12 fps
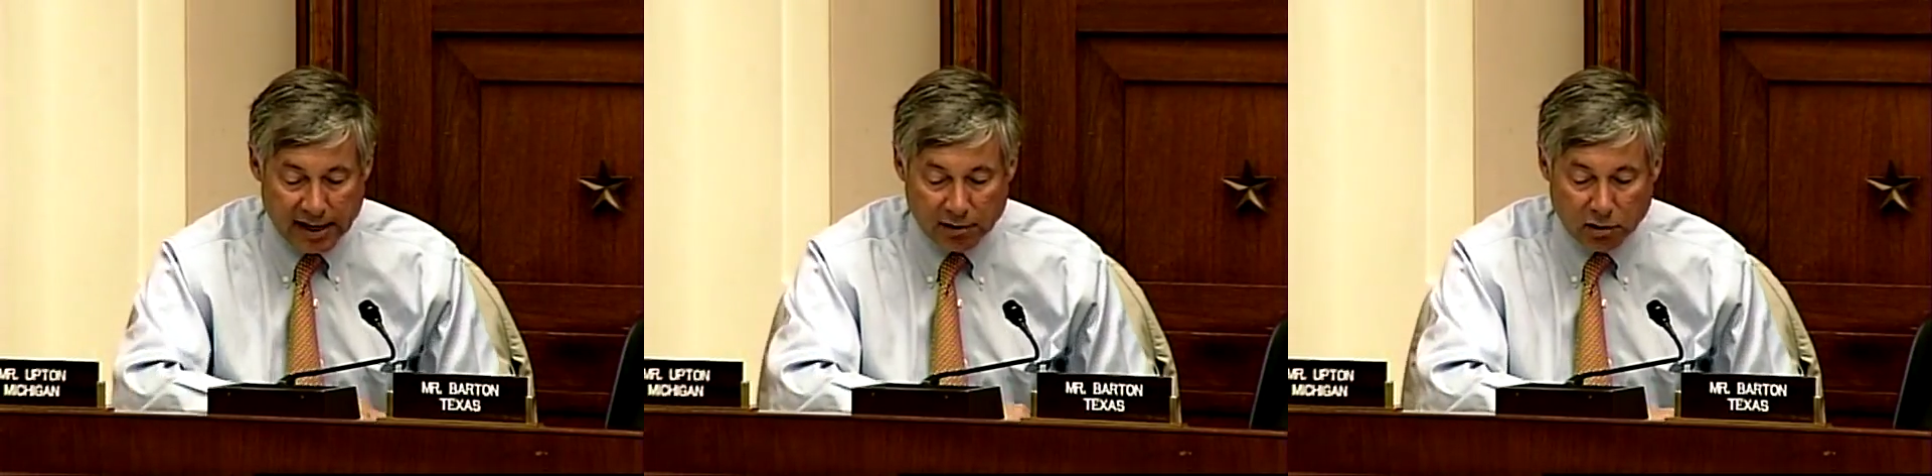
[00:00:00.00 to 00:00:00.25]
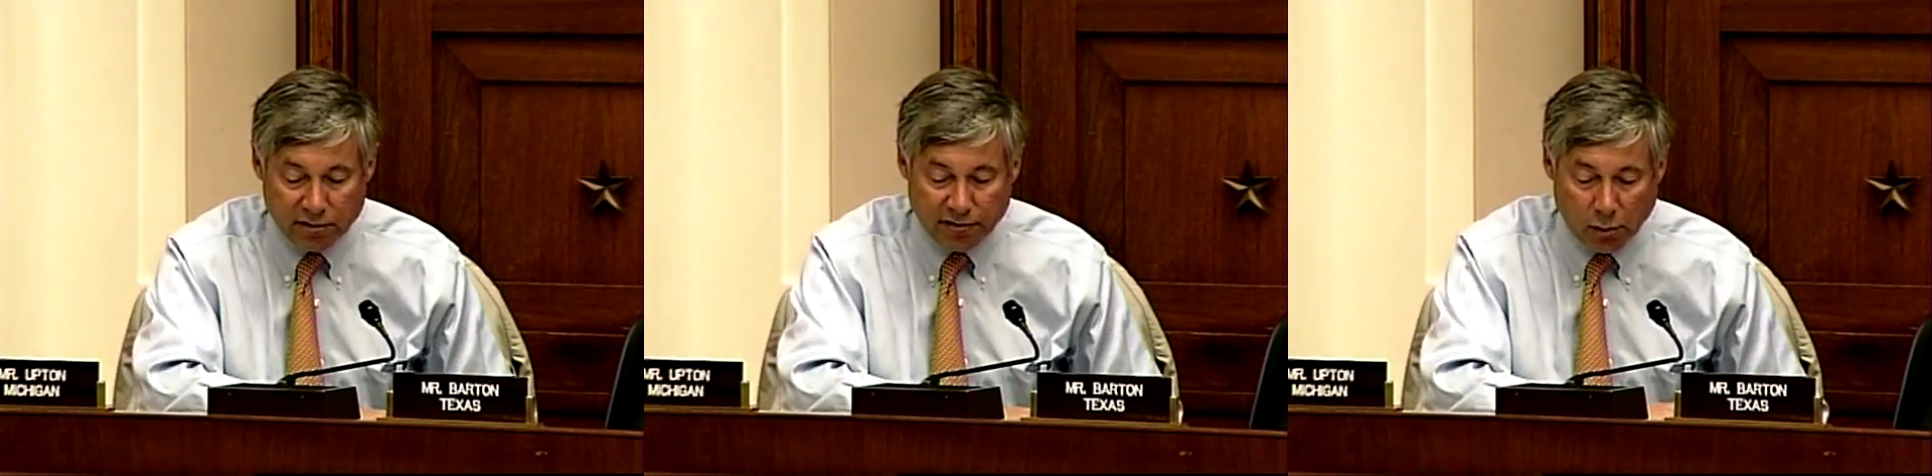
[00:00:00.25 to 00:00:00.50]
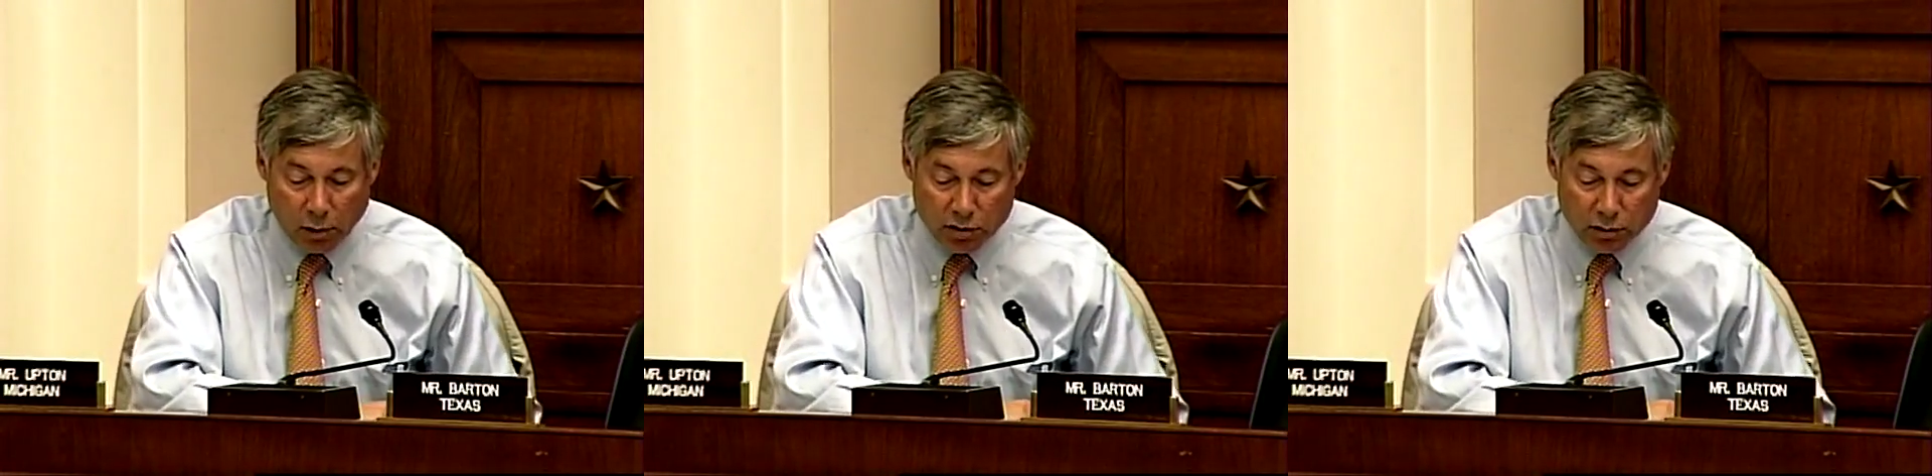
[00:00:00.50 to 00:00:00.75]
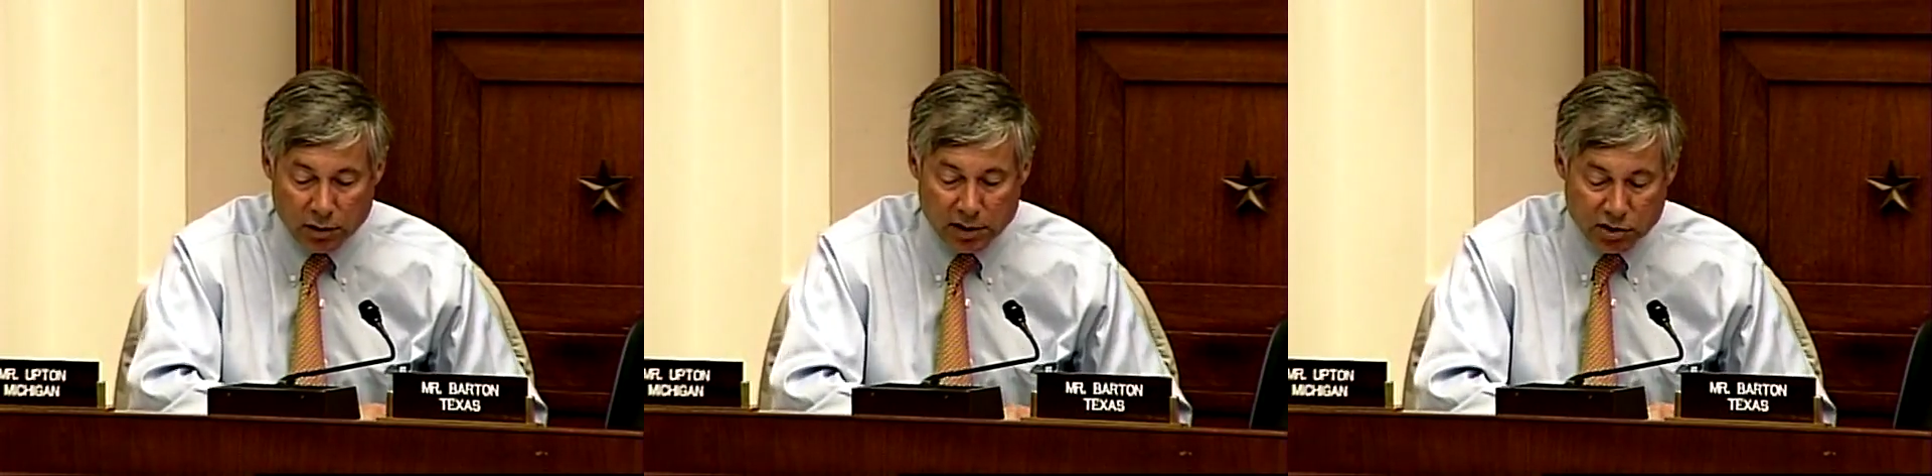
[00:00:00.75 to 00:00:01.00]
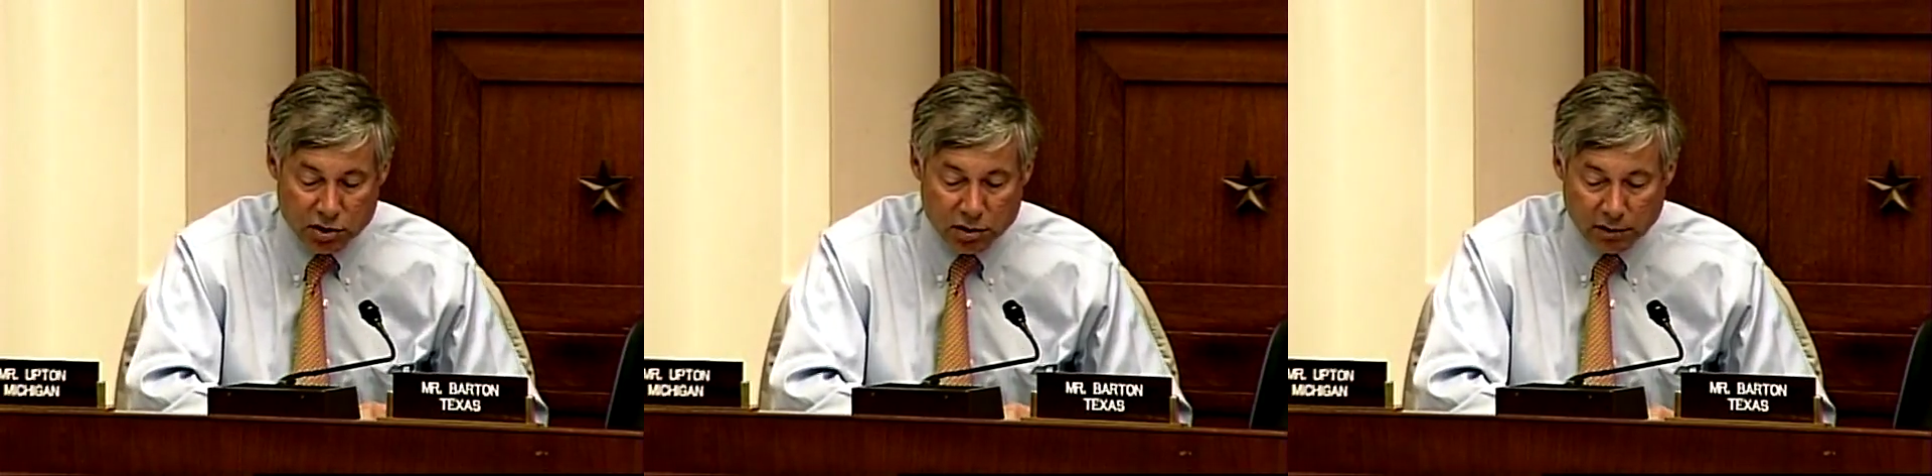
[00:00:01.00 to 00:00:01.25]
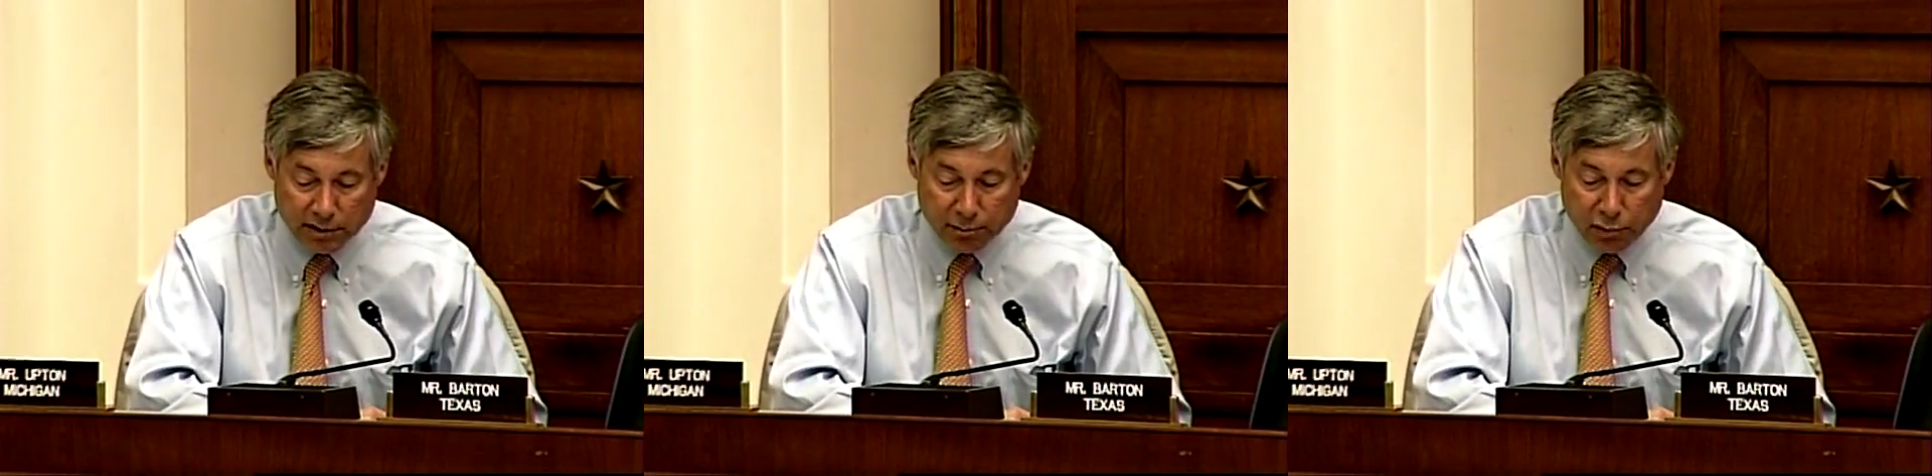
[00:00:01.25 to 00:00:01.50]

and I look forward to additional